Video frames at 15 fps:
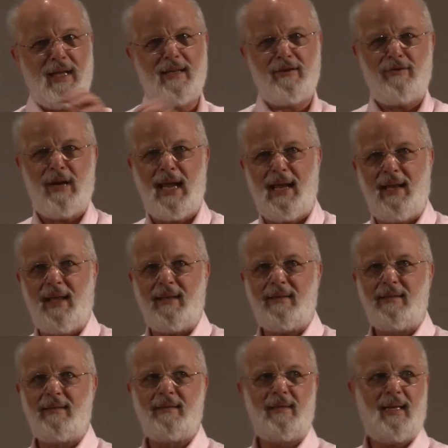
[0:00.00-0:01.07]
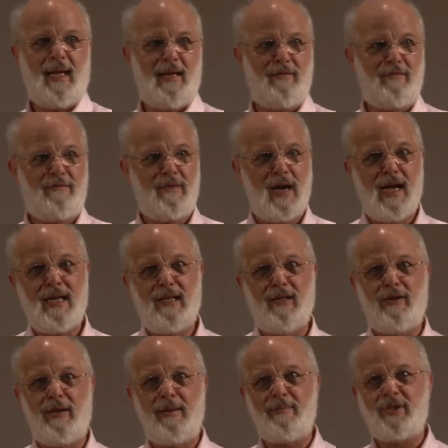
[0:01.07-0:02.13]
and granite, and fine
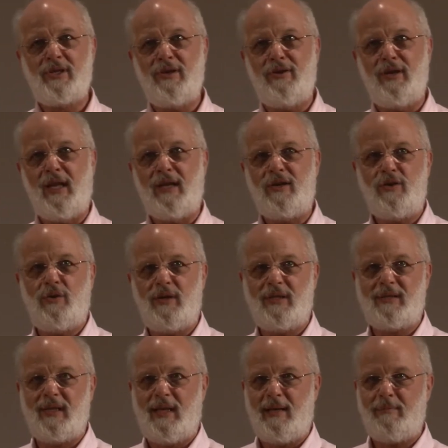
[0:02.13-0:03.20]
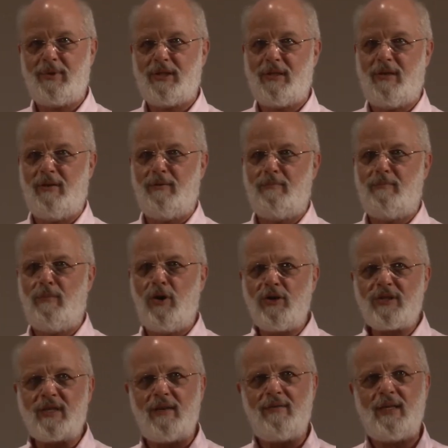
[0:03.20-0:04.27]
limestone and coarse limestone.
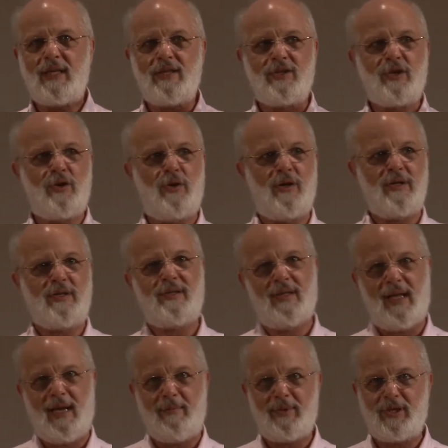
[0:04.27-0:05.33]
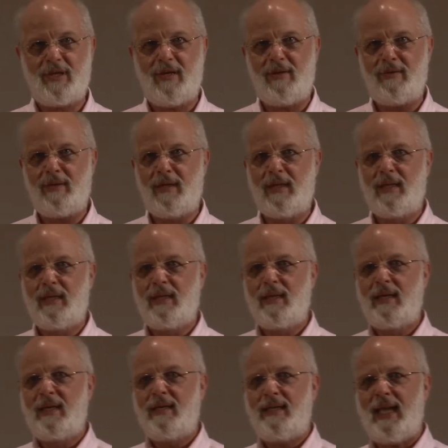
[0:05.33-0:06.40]
Most of it is coarse limestone.
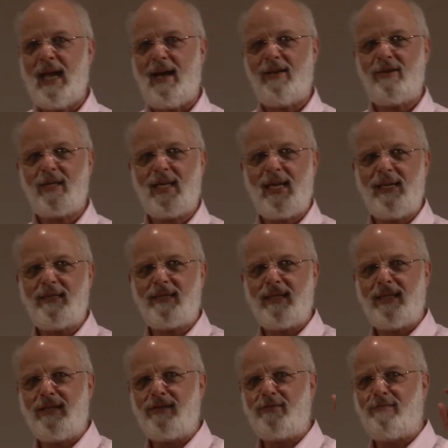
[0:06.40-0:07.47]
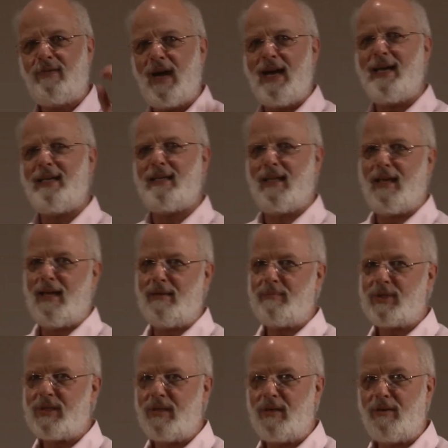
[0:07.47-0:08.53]
The outer casing is fine
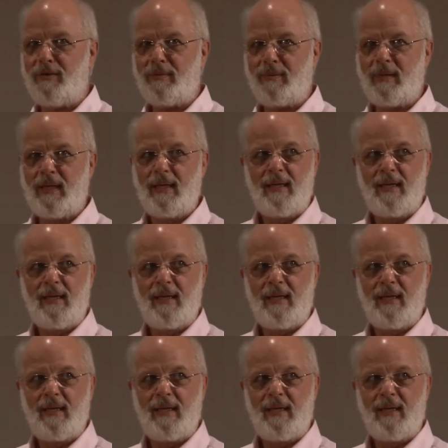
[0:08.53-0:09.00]
limestone.